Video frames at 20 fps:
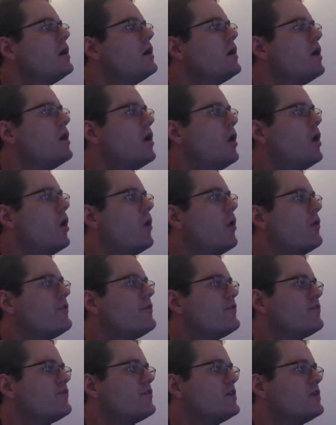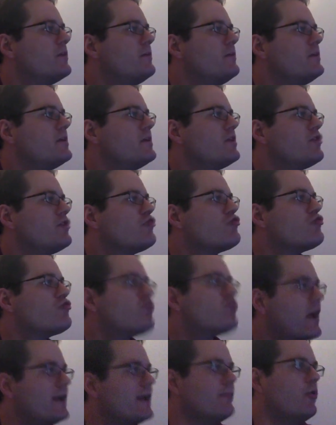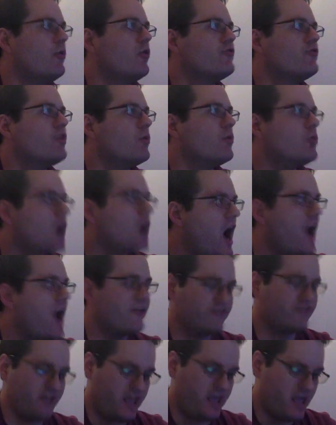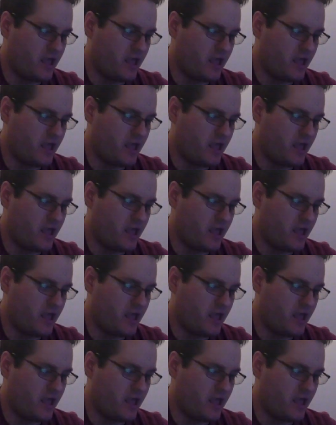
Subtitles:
Oh, this is gonna be incredible. Togashi!